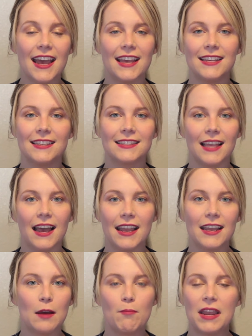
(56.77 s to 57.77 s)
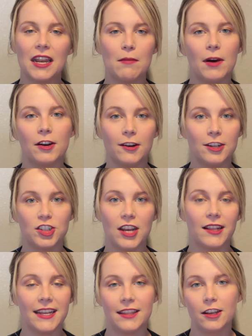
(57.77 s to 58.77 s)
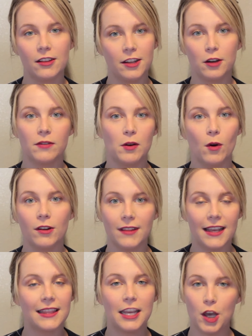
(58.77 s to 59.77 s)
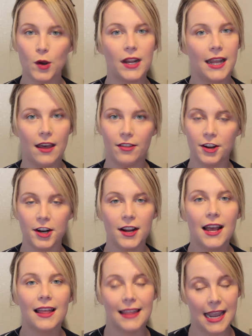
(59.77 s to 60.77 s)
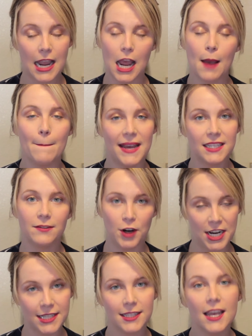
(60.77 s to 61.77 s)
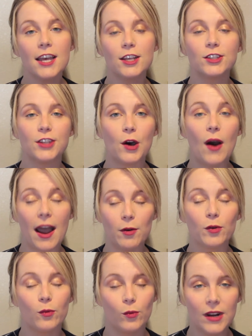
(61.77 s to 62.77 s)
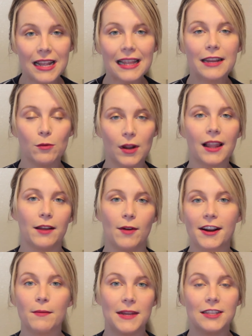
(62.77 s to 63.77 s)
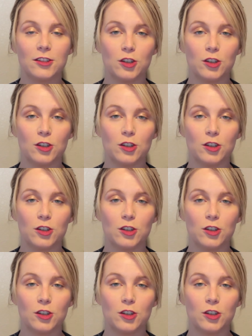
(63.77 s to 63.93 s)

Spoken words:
is like peanut butter and jelly in the calligraphy world. Like they go together like best friends. So I would really, really recommend